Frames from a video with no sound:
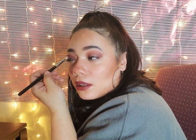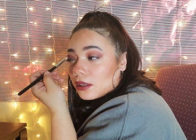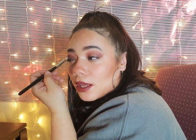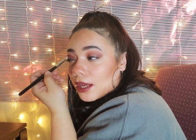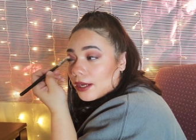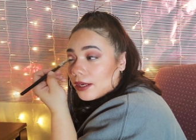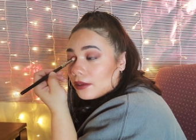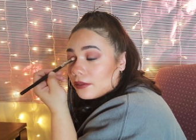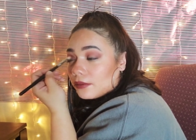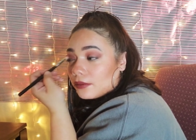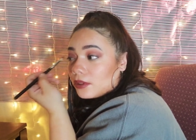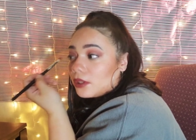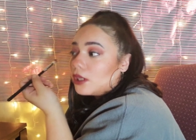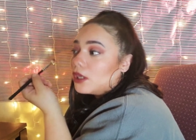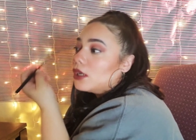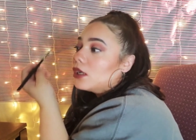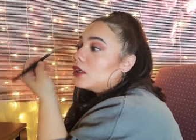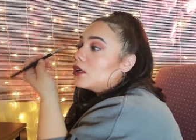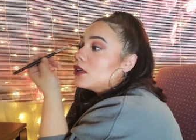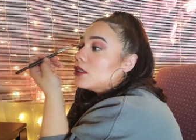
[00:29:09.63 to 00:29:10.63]
kind of
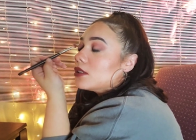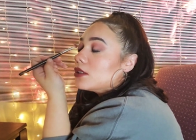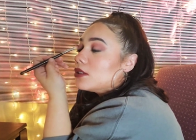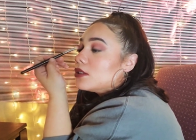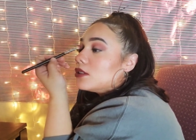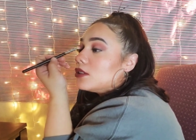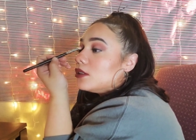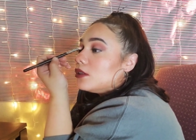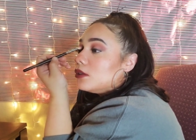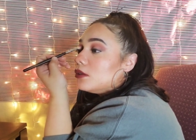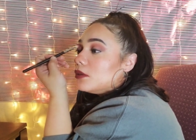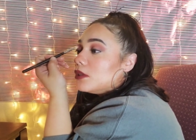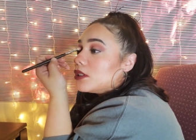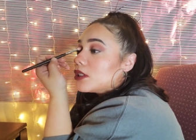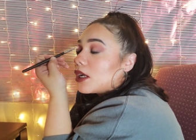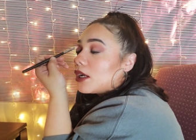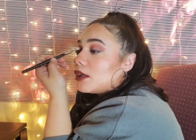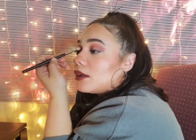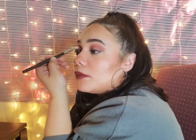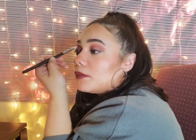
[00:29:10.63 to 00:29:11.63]
look too,
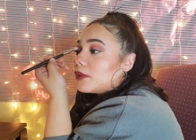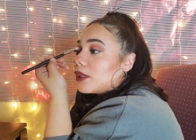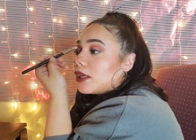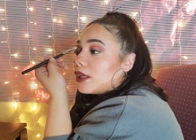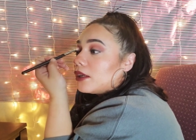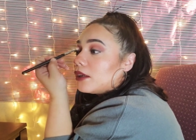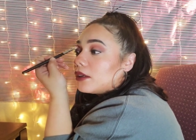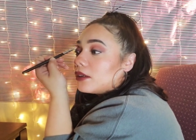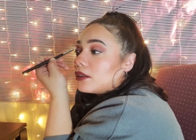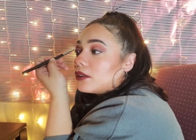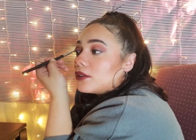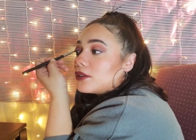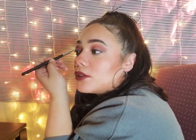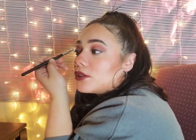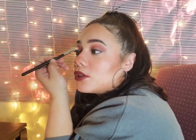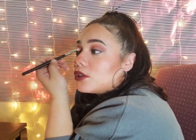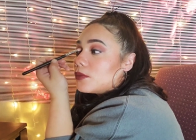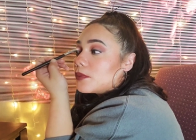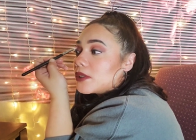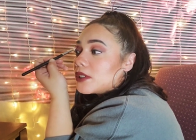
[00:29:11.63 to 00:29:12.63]
which I'm like
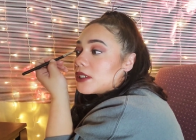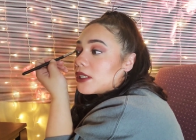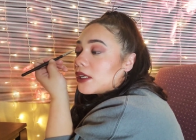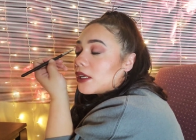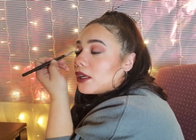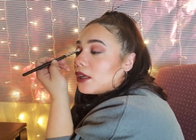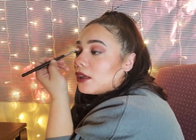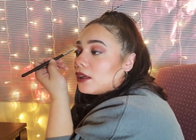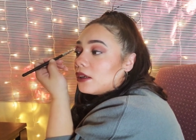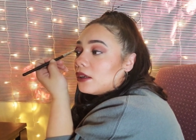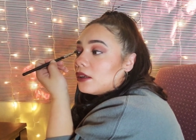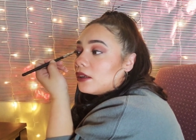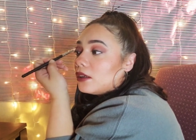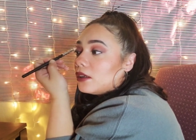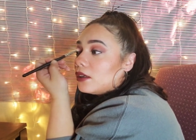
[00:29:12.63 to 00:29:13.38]
super digging.